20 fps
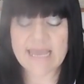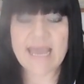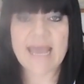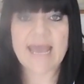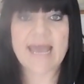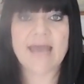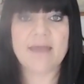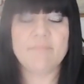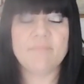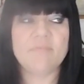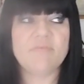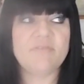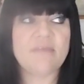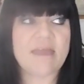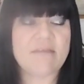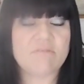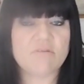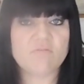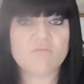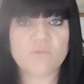
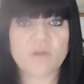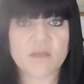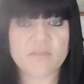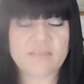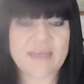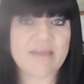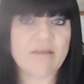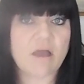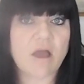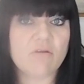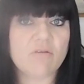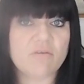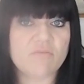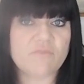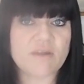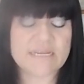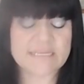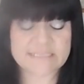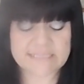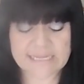They are at
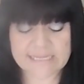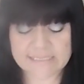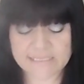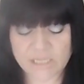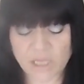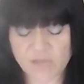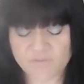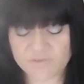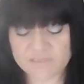risk. It's the over